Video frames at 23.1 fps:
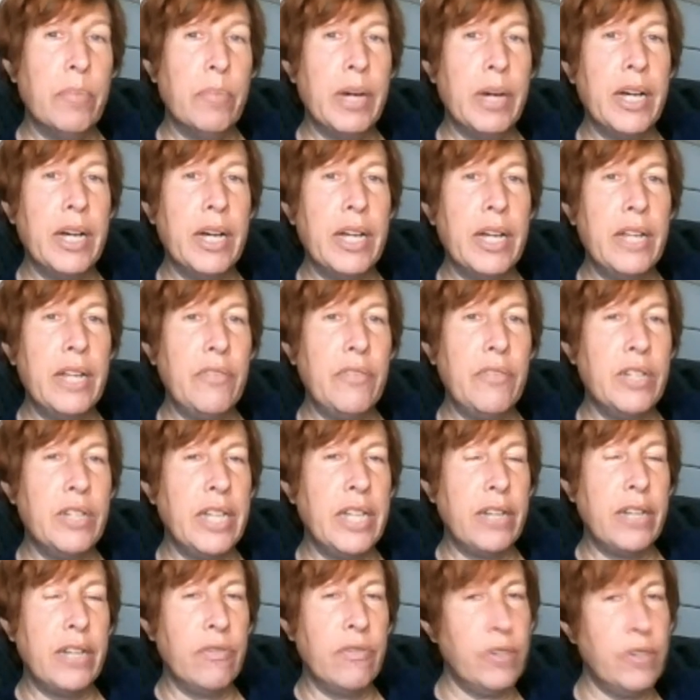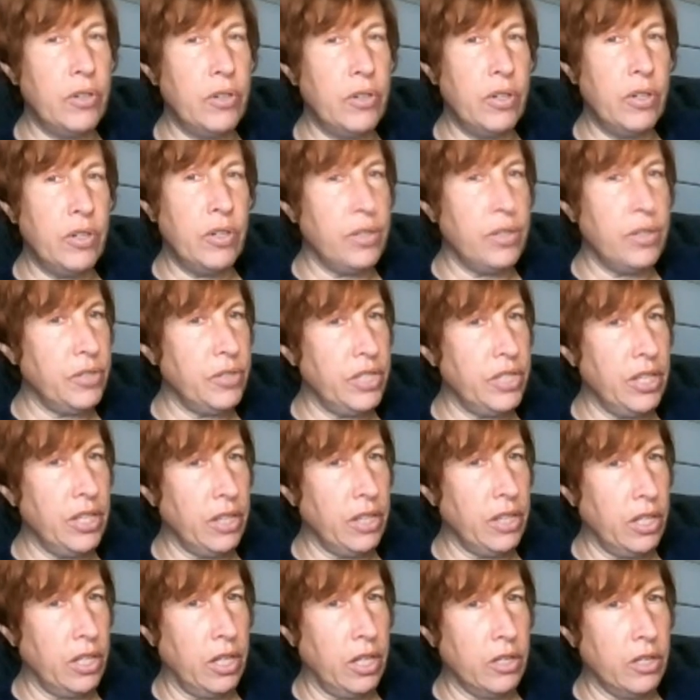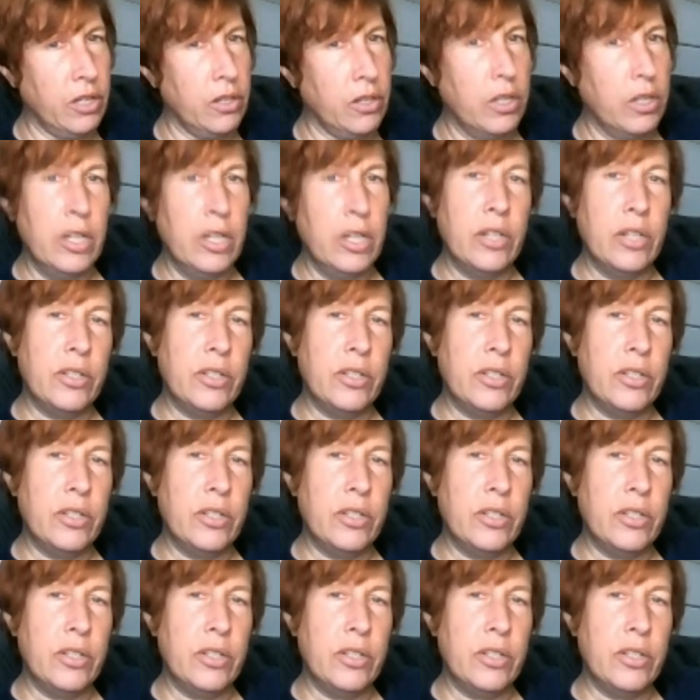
But if you take a photo, you'll see the color.